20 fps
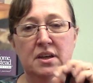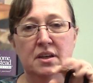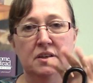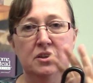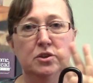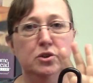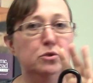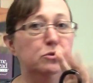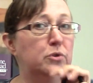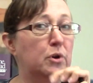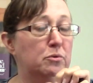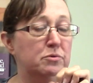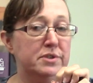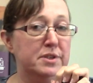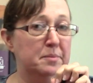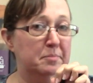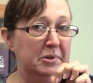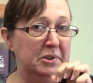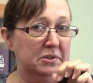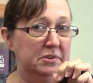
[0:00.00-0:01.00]
You don't
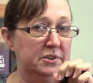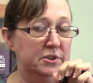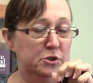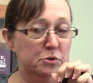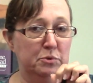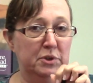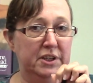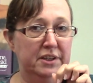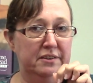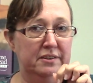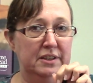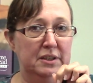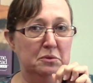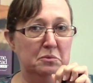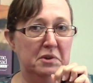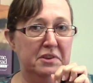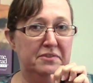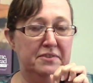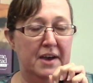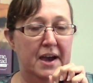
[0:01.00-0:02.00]
typically do anything
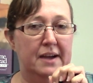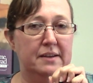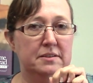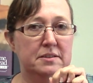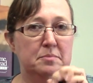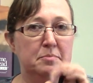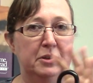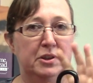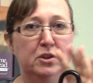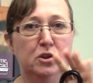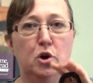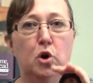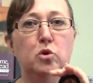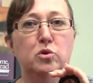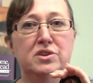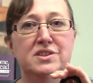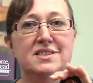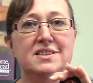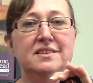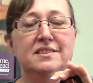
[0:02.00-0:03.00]
with that, but the code
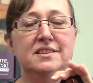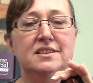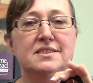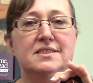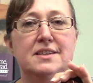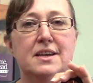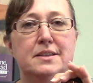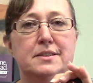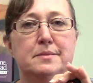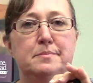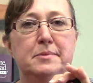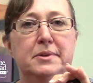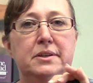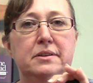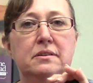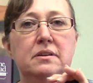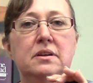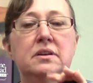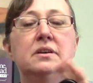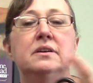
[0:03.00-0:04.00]
is in the
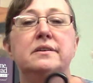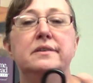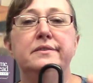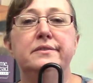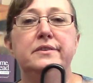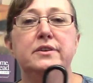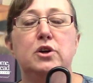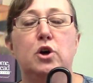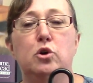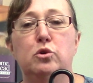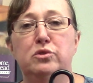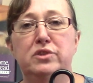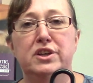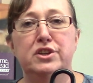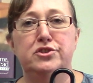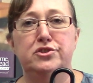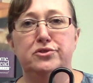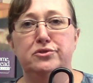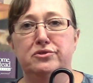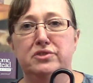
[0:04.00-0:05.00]
assessment. The code
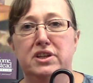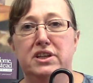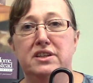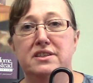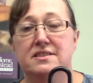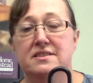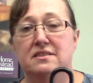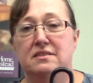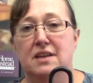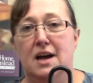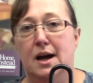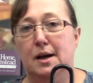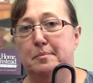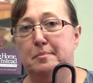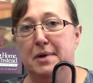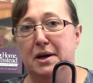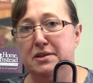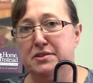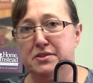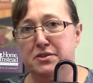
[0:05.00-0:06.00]
that you need is the
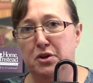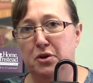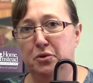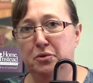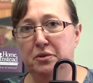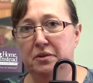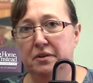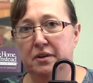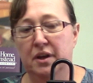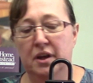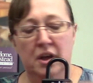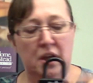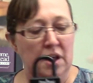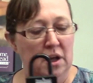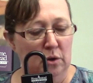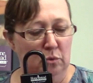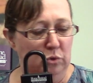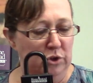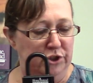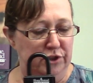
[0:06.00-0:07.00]
lockbox code,
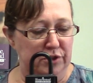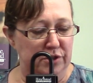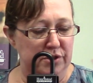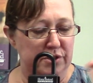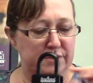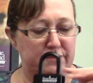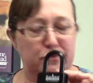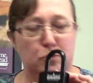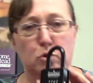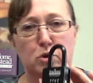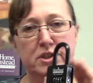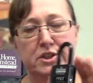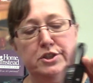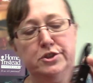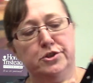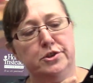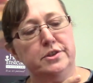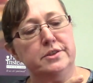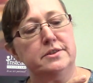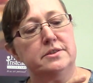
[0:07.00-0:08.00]
which is four
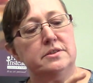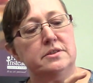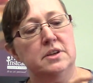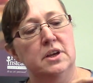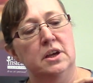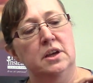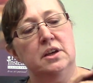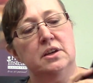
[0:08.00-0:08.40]
digits.